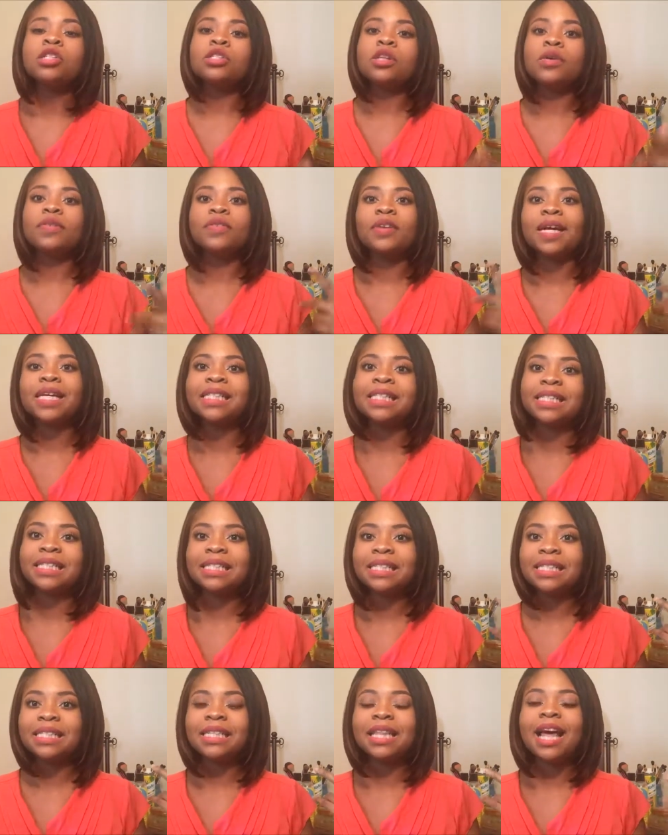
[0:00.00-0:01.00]
So if you guys
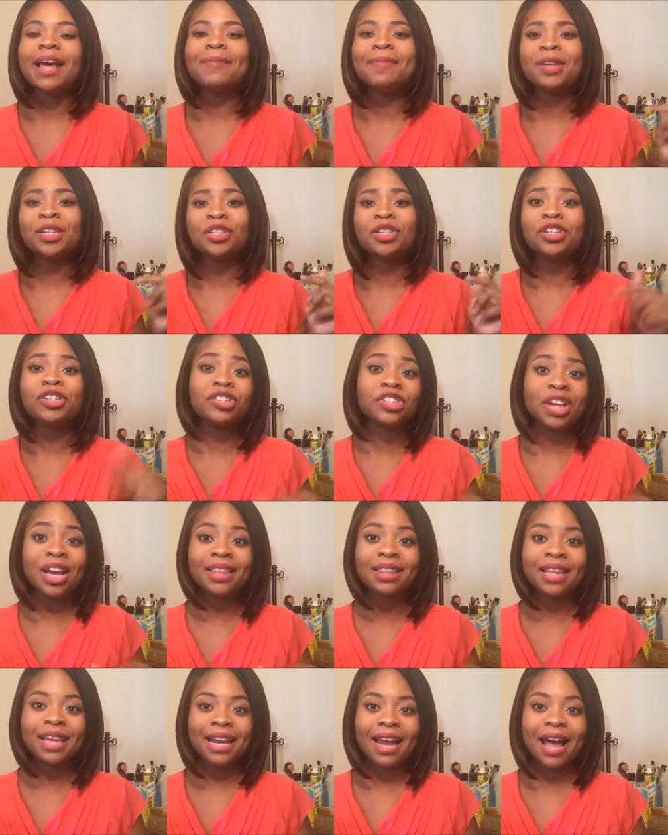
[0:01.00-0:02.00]
didn't see that, make sure you
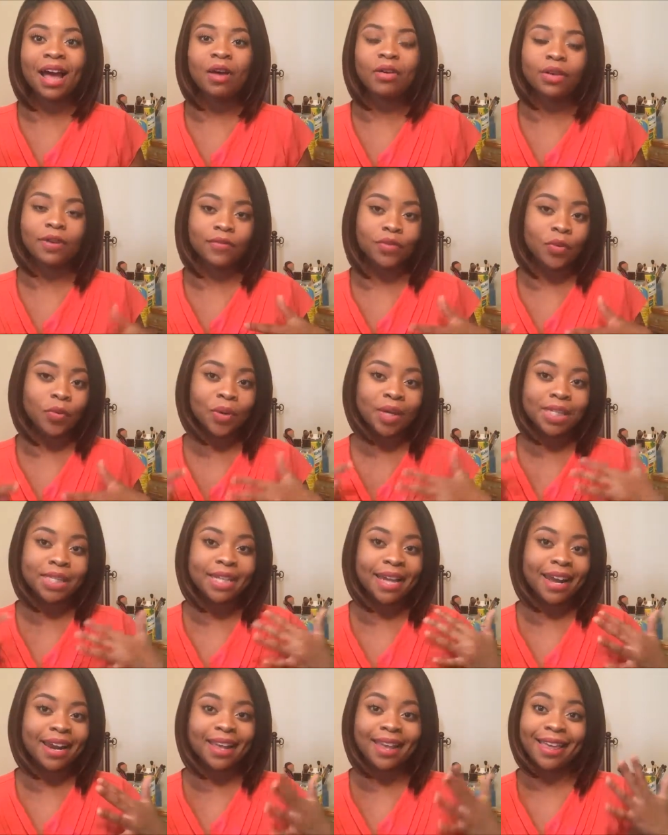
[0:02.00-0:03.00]
check that out if you want to
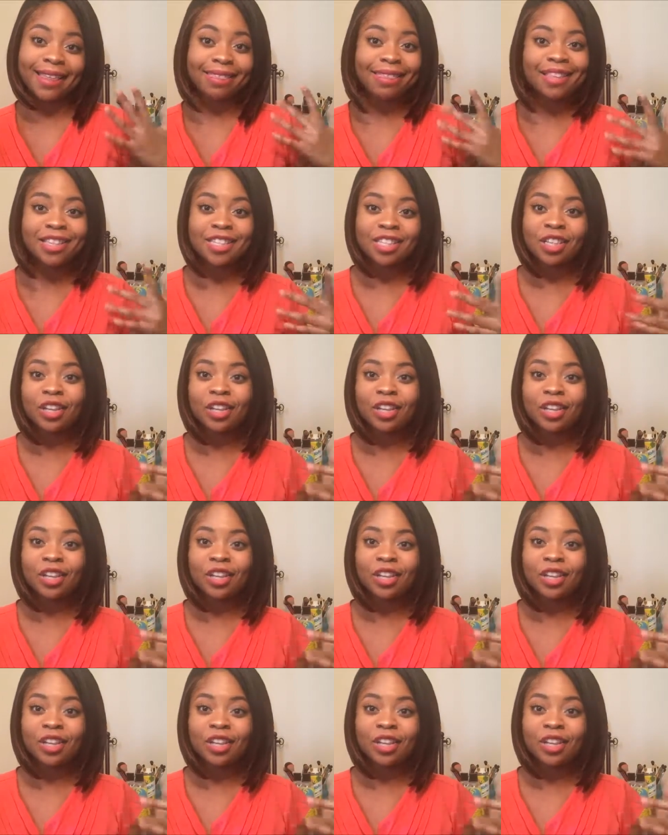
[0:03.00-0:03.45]
see how to get this